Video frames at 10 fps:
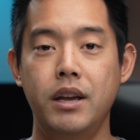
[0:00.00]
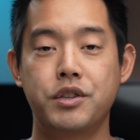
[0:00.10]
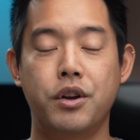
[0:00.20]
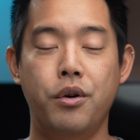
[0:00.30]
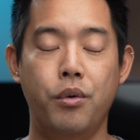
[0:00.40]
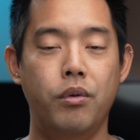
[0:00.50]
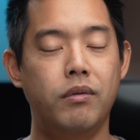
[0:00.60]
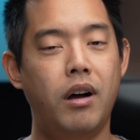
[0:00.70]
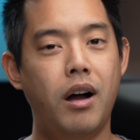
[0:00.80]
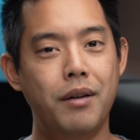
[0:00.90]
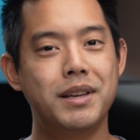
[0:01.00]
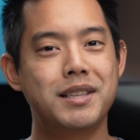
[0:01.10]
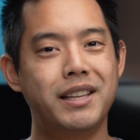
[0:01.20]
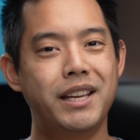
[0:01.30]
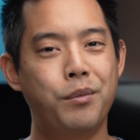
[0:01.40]
So
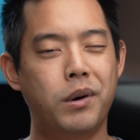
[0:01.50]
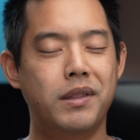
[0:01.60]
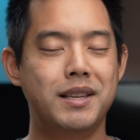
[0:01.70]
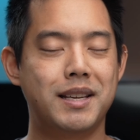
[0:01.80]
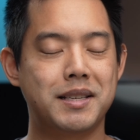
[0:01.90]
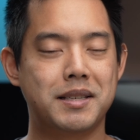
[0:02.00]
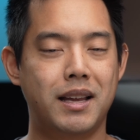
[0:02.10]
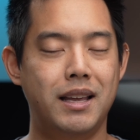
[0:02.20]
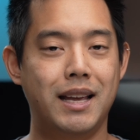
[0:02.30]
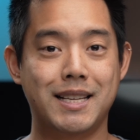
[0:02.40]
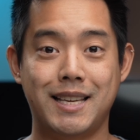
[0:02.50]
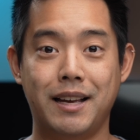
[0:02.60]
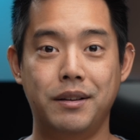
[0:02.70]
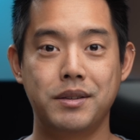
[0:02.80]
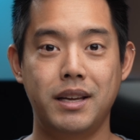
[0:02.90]
obviously where this ex
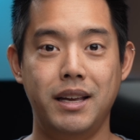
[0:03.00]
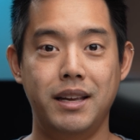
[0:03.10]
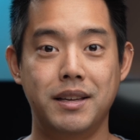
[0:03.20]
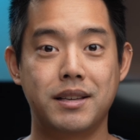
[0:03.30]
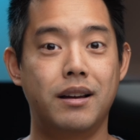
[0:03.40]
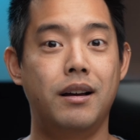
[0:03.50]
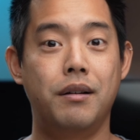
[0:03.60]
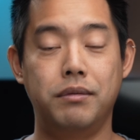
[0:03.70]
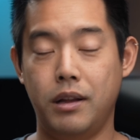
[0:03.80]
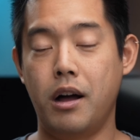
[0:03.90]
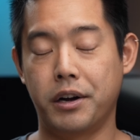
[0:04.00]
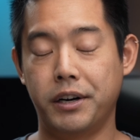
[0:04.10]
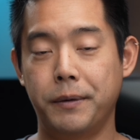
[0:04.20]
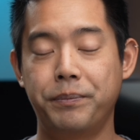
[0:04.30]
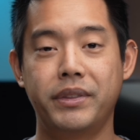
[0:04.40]
excels is a
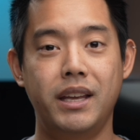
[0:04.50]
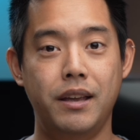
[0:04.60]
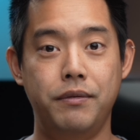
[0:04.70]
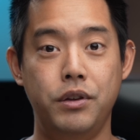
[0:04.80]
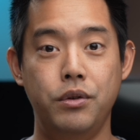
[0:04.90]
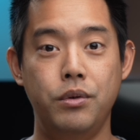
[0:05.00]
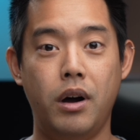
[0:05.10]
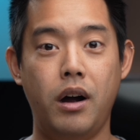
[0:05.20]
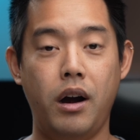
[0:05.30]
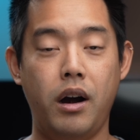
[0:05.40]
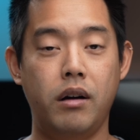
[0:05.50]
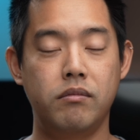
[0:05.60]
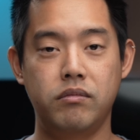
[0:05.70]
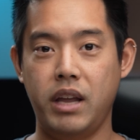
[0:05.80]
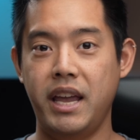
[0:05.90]
vlogger. If you are
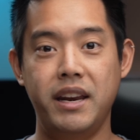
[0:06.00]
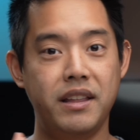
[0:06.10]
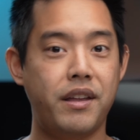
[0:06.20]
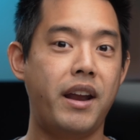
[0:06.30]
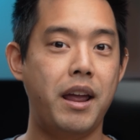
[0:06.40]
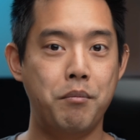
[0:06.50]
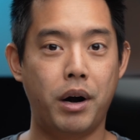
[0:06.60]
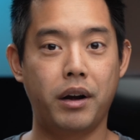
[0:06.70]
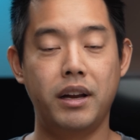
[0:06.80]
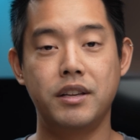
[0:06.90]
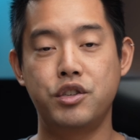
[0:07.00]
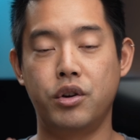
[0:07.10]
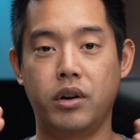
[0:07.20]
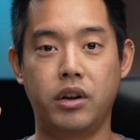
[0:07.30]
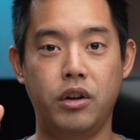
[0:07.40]
hitting the night markets,
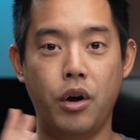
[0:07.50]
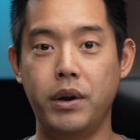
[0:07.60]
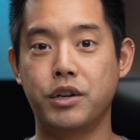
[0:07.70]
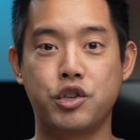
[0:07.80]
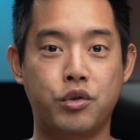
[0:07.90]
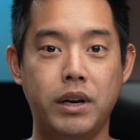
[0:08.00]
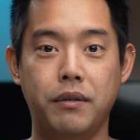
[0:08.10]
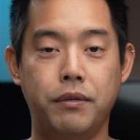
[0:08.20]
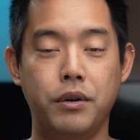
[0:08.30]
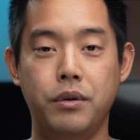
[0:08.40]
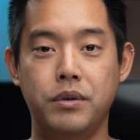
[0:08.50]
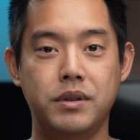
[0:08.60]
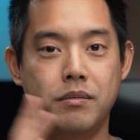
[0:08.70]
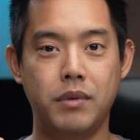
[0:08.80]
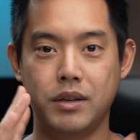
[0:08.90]
you're going to street
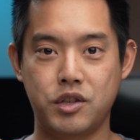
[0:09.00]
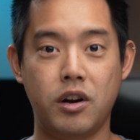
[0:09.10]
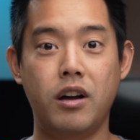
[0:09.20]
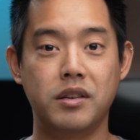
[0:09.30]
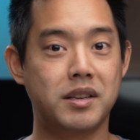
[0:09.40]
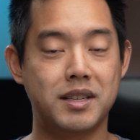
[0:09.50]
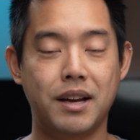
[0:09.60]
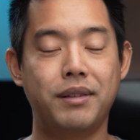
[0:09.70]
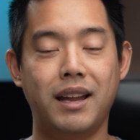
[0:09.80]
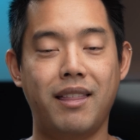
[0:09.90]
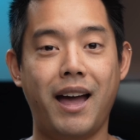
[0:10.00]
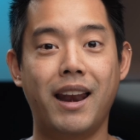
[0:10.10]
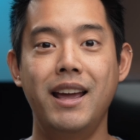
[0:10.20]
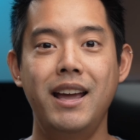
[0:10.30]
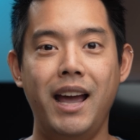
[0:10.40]
foods, stalls and stuff like
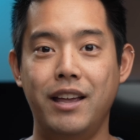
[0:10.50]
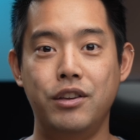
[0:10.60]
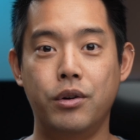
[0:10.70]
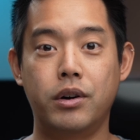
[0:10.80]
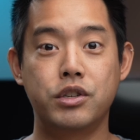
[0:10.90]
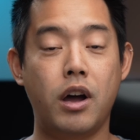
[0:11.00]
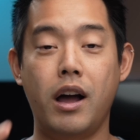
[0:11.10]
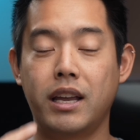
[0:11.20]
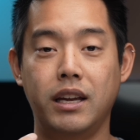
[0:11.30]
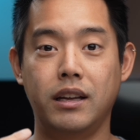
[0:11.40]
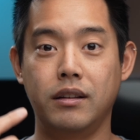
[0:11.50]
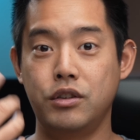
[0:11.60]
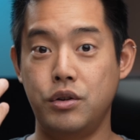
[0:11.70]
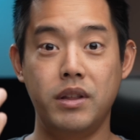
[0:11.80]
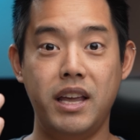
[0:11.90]
that, and you're talking
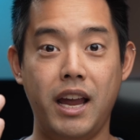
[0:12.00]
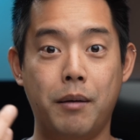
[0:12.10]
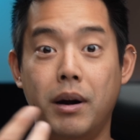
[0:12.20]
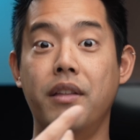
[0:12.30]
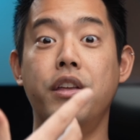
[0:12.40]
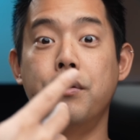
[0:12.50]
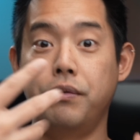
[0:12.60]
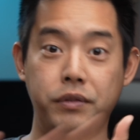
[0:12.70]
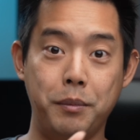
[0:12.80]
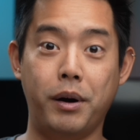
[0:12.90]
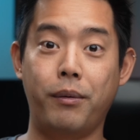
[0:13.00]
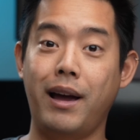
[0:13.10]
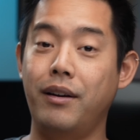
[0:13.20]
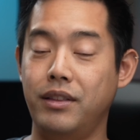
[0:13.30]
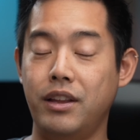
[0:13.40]
to the camera and then you flip it
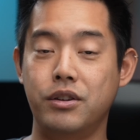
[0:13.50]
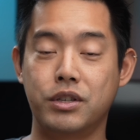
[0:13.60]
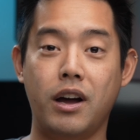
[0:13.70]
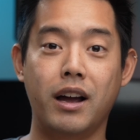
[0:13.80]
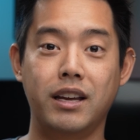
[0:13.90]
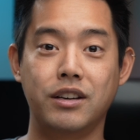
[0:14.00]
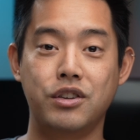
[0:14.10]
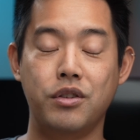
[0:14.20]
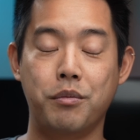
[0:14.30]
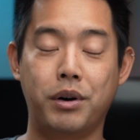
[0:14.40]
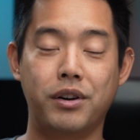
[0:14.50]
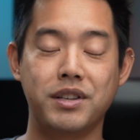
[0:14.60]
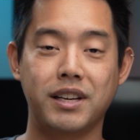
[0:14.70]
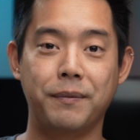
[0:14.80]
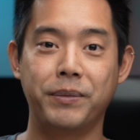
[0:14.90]
around and then you're talking to the
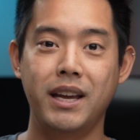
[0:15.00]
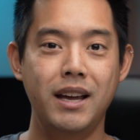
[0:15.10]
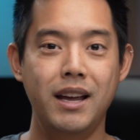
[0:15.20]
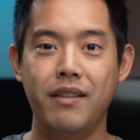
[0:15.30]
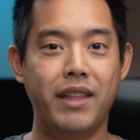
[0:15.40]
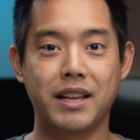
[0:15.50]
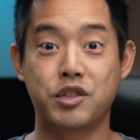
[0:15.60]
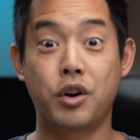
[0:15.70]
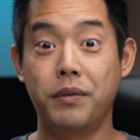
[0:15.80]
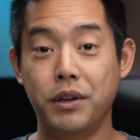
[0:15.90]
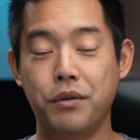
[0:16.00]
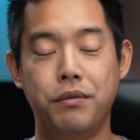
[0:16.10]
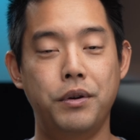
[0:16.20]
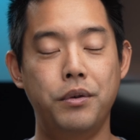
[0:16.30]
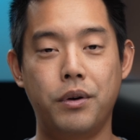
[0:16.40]
person that's serving you
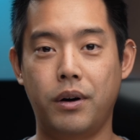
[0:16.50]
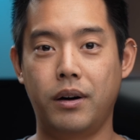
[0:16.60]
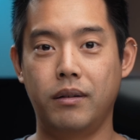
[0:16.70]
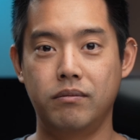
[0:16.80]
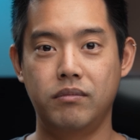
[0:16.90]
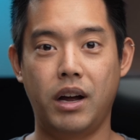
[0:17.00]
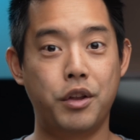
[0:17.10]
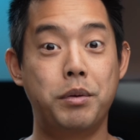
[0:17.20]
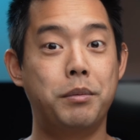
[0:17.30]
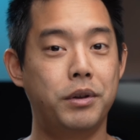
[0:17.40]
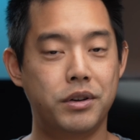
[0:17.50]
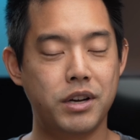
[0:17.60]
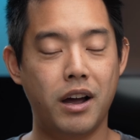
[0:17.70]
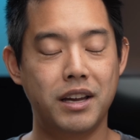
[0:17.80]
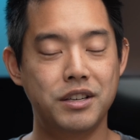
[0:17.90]
food or other people you're
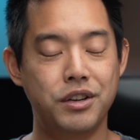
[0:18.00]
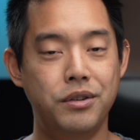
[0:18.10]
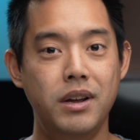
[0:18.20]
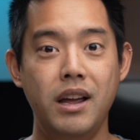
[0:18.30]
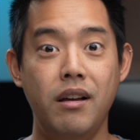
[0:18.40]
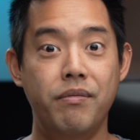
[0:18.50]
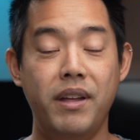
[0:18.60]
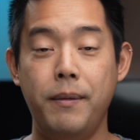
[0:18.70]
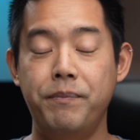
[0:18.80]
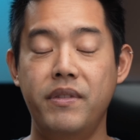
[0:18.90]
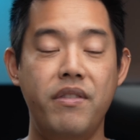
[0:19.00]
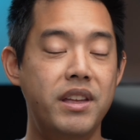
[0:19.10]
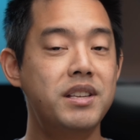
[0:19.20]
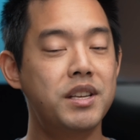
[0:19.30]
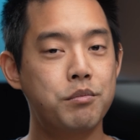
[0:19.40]
talking to, then
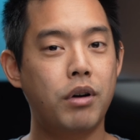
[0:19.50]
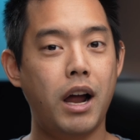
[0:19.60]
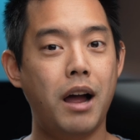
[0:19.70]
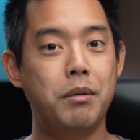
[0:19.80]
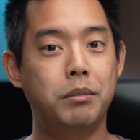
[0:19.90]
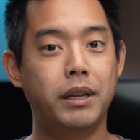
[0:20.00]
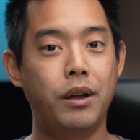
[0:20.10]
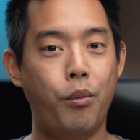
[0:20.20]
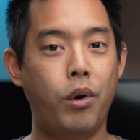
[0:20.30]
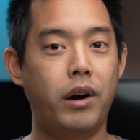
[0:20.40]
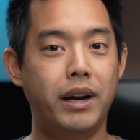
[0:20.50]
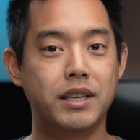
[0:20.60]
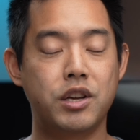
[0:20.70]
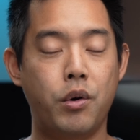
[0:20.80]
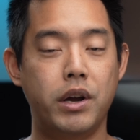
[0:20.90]
this is probably where
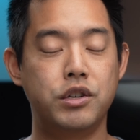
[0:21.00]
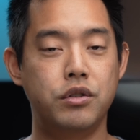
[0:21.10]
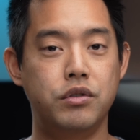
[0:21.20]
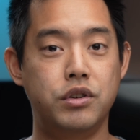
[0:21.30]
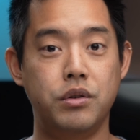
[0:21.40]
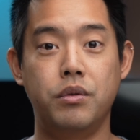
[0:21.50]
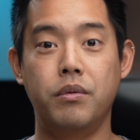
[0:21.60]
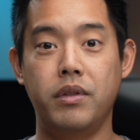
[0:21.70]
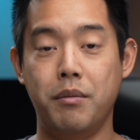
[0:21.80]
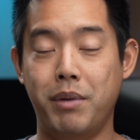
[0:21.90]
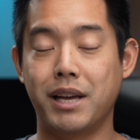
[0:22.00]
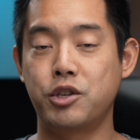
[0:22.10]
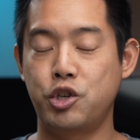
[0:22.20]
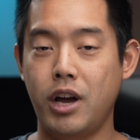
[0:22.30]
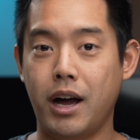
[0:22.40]
it's going to do the
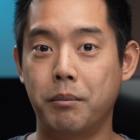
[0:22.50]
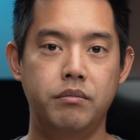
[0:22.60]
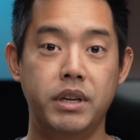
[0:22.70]
best job.